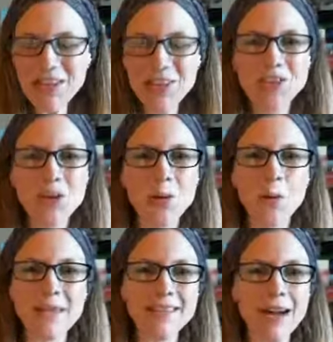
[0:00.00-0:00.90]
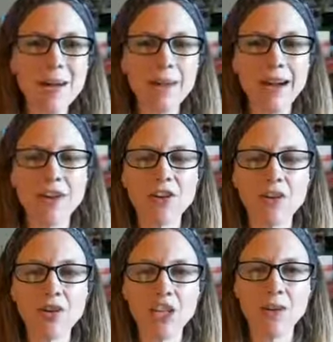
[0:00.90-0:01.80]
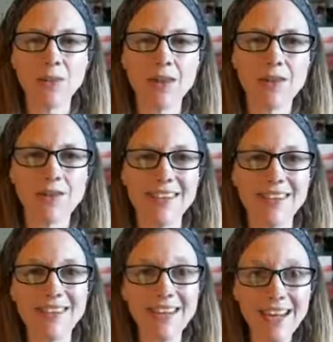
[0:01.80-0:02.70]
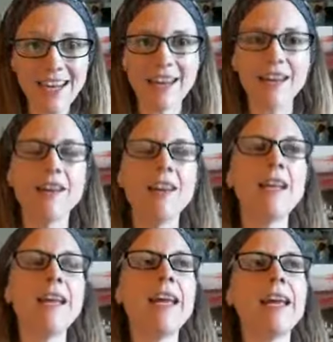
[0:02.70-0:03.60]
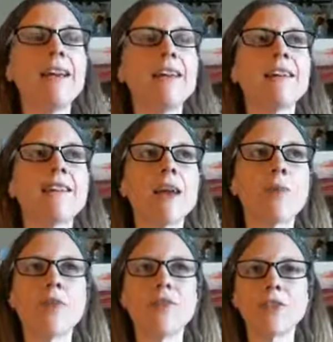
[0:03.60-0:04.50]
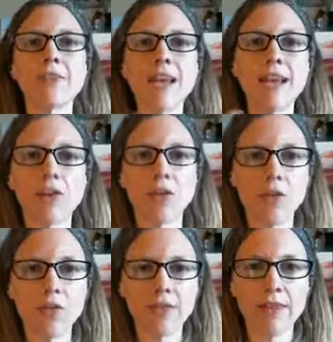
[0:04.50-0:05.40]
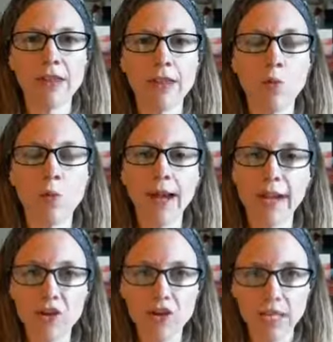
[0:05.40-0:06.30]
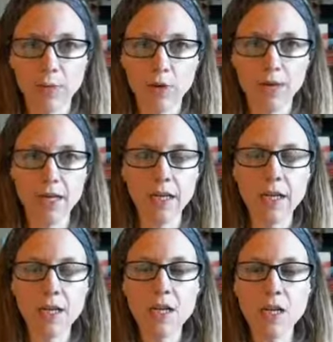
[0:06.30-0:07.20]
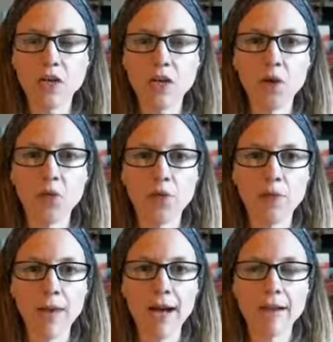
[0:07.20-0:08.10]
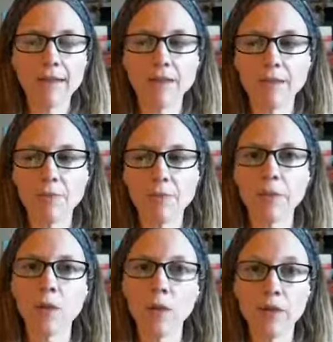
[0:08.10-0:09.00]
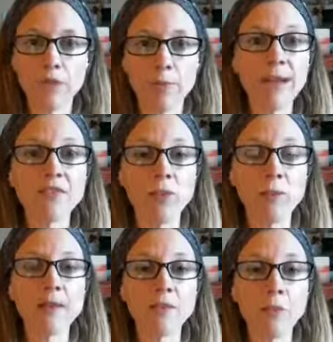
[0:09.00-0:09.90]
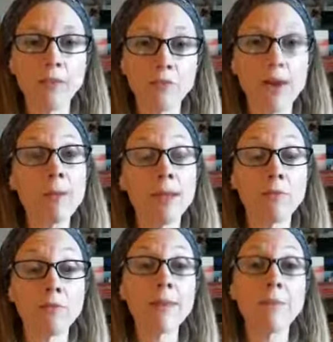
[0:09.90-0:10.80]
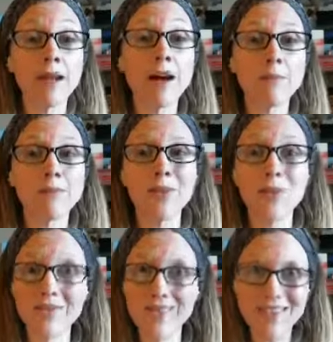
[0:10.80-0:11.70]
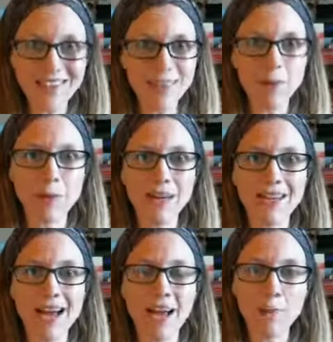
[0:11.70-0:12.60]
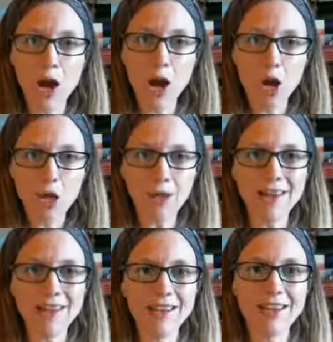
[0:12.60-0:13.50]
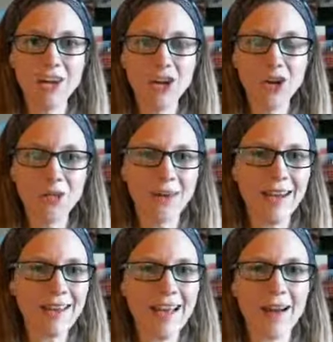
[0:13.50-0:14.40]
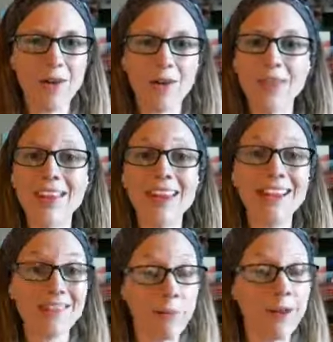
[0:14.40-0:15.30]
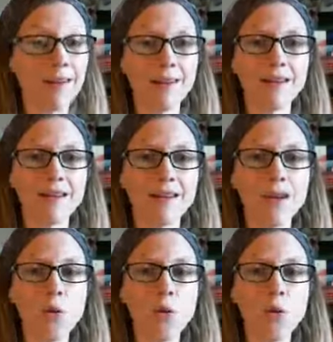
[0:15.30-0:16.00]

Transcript: So, what is on my heart to share with you today is a reverse angle than what I usually bring. So, for the past, well, for the past few months, we've been wrapping, ramping up to this moment in time right here, right now that is upon us.